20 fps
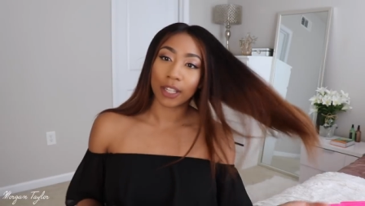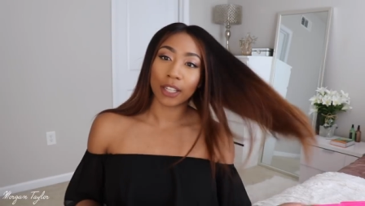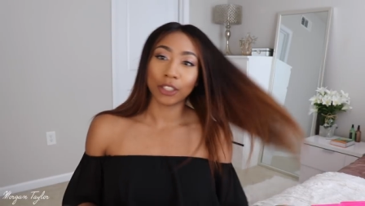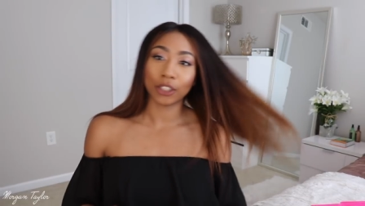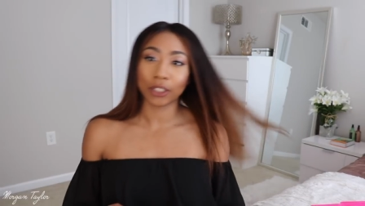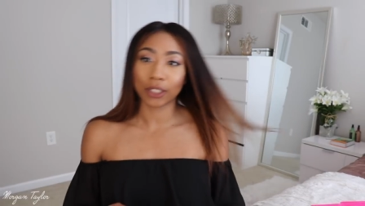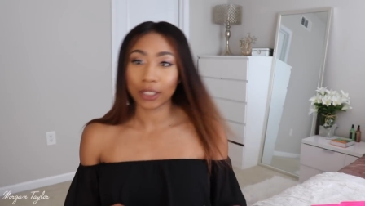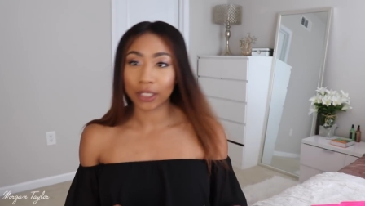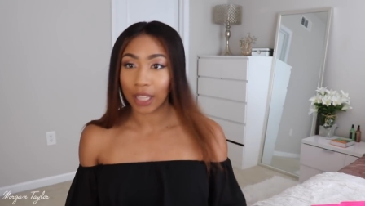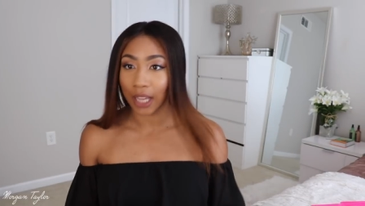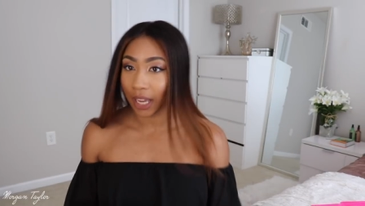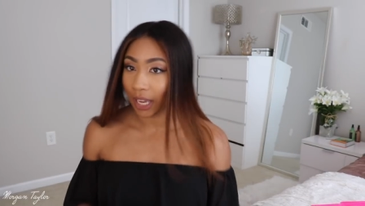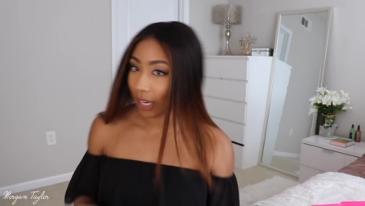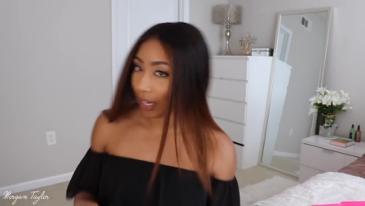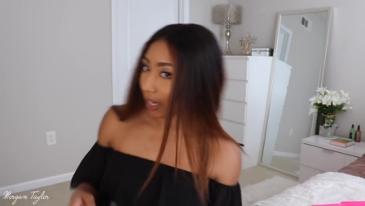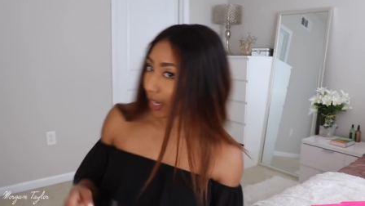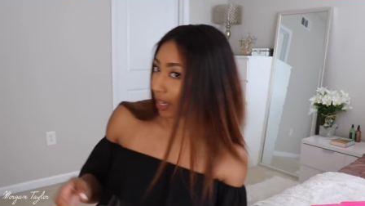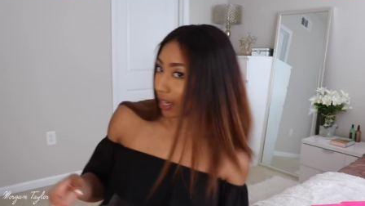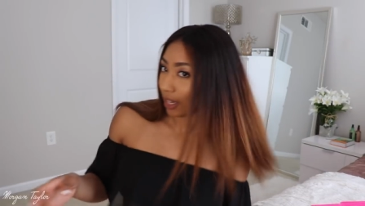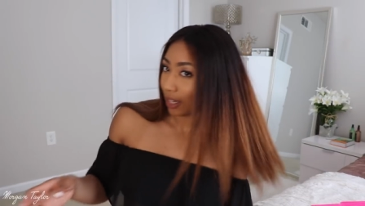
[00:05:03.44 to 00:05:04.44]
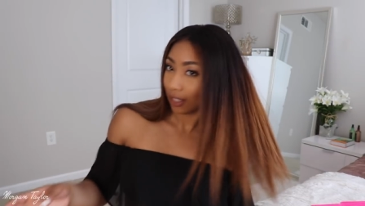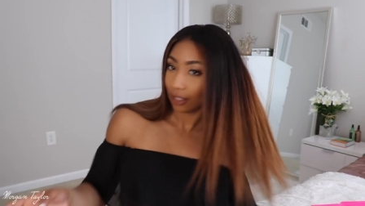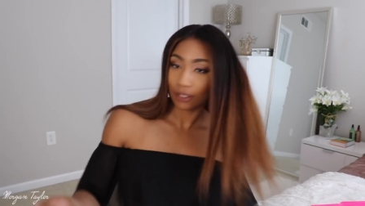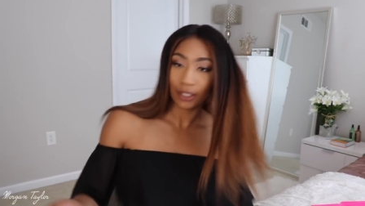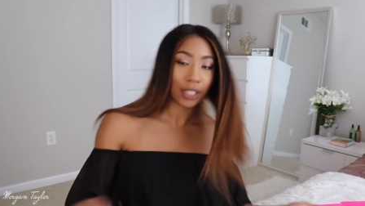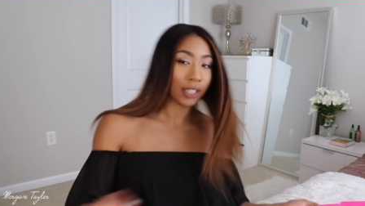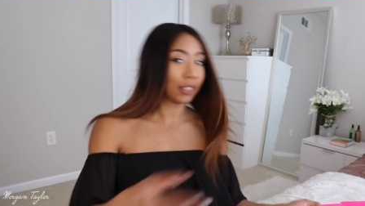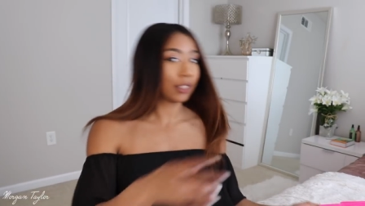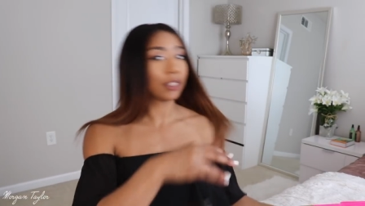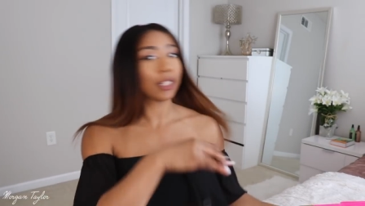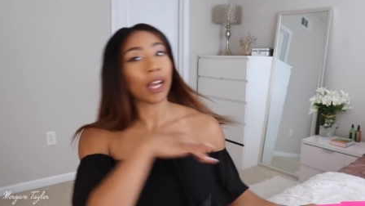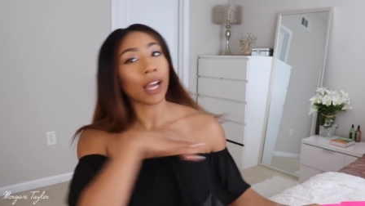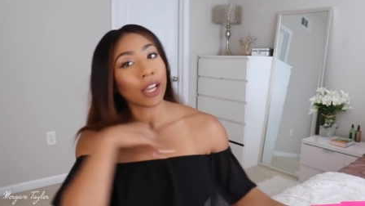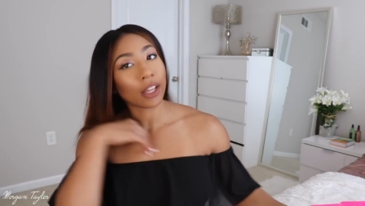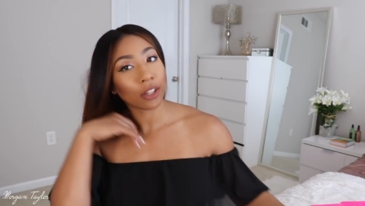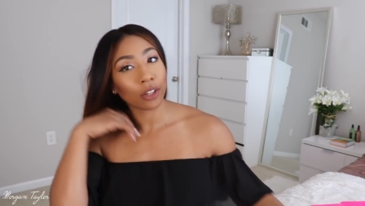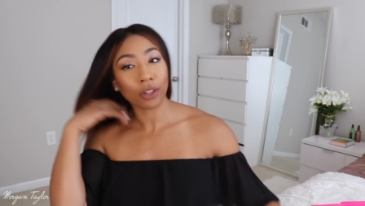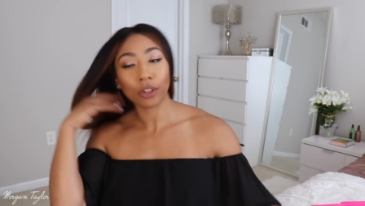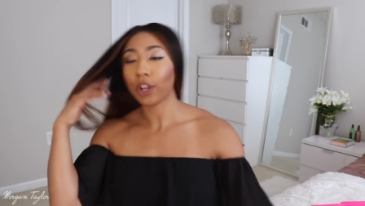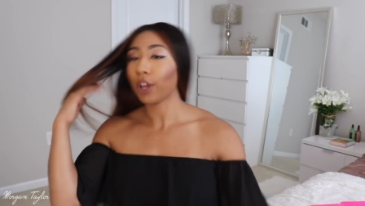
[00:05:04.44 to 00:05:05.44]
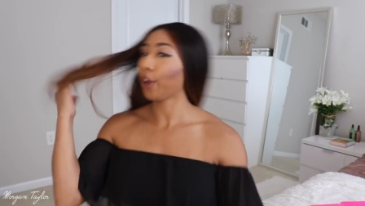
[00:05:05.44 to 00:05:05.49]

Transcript: and it just like does that, you